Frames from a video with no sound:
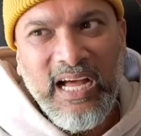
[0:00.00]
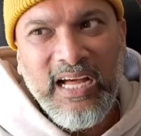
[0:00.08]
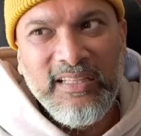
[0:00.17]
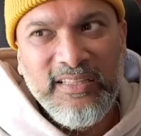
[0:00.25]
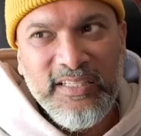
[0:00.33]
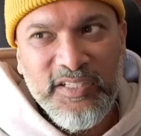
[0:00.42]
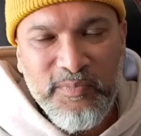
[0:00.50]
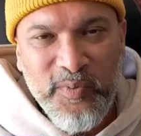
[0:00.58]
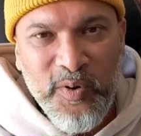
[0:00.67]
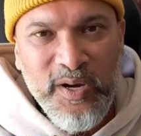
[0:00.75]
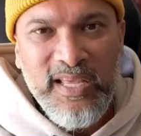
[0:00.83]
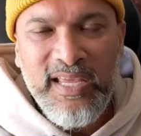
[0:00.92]
This
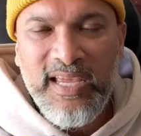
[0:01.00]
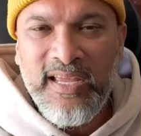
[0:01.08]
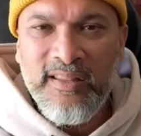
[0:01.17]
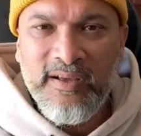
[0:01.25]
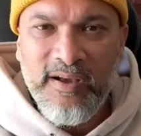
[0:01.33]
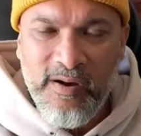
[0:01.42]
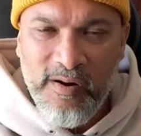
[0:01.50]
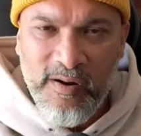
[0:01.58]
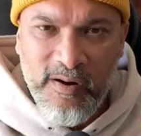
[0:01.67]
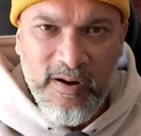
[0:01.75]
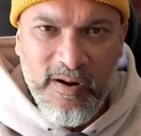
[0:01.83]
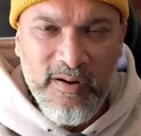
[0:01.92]
morning in the
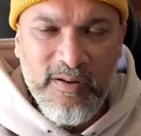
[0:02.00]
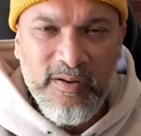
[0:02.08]
car,